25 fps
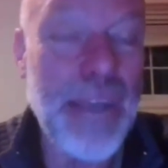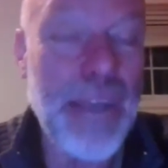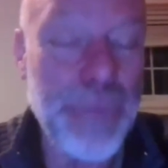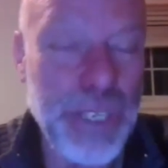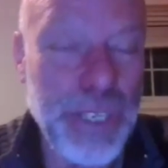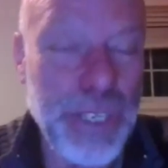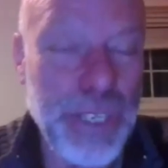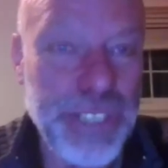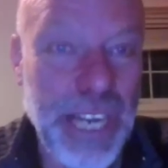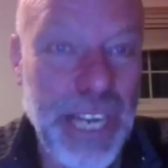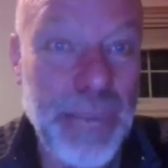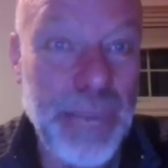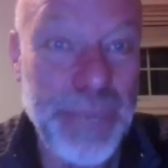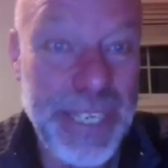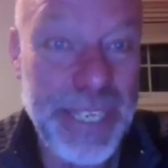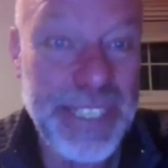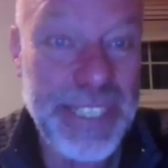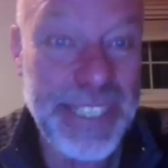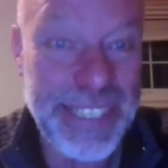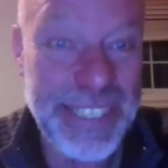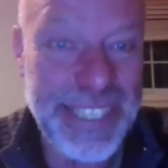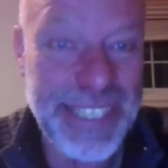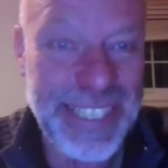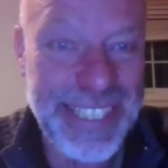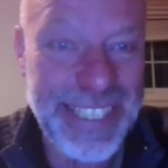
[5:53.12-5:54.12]
at which
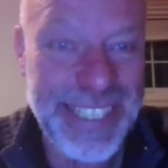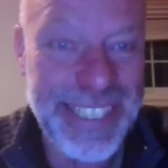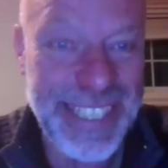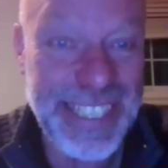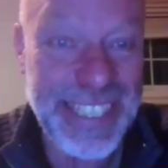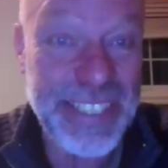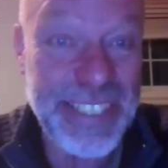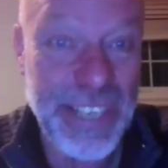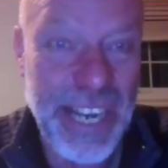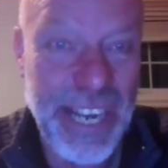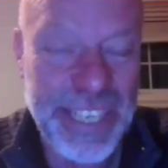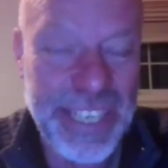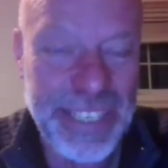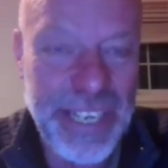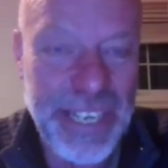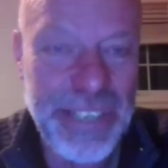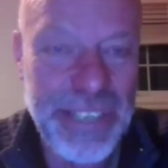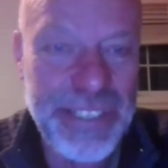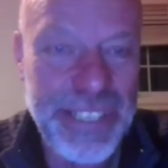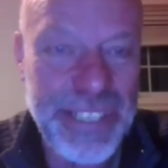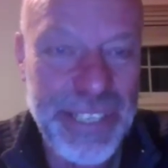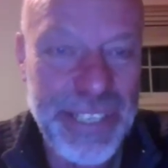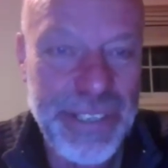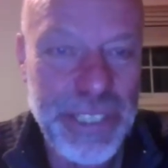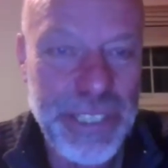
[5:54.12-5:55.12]
diabetes is
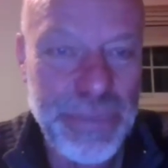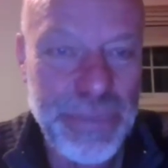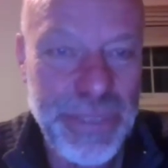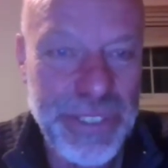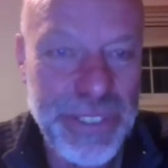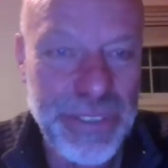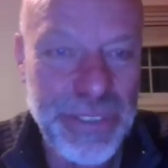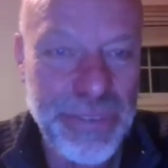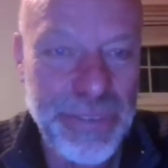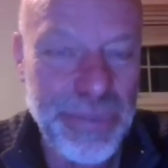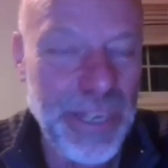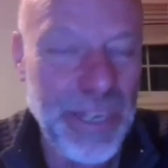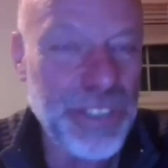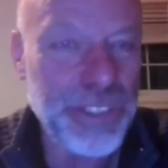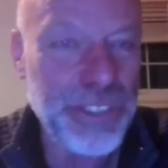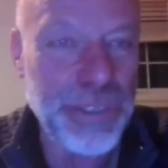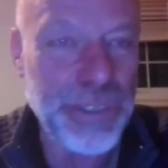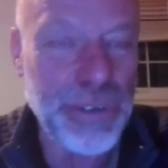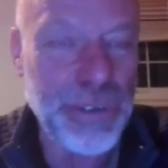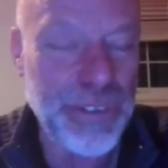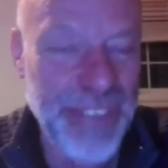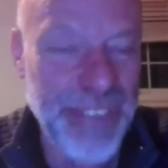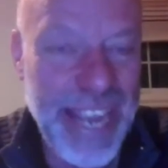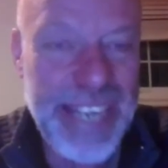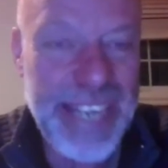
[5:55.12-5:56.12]
diagnosed. It used to be sort of blood
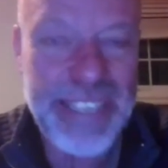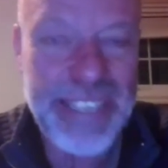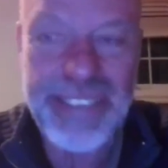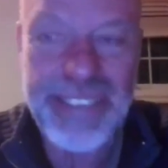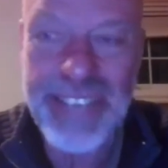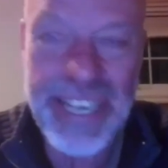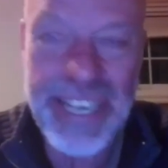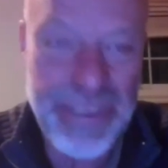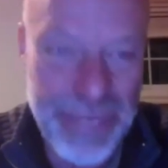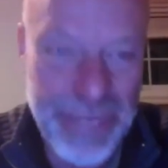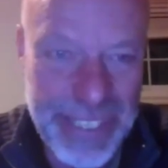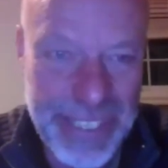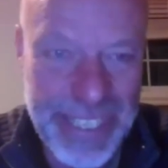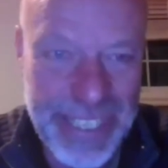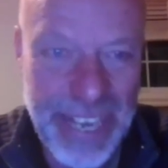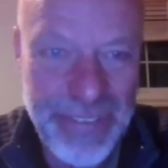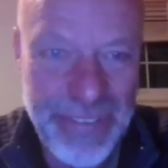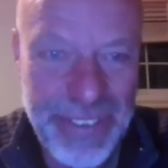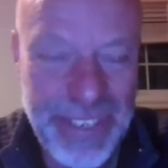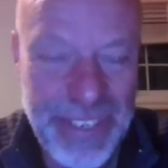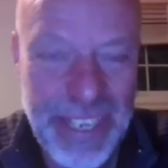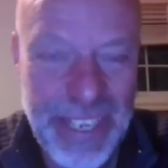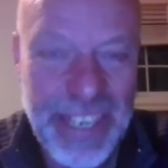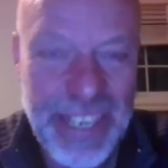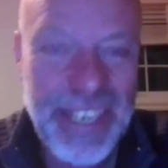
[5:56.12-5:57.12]
sugar of 8, then it was
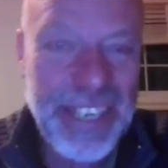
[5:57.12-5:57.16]
7,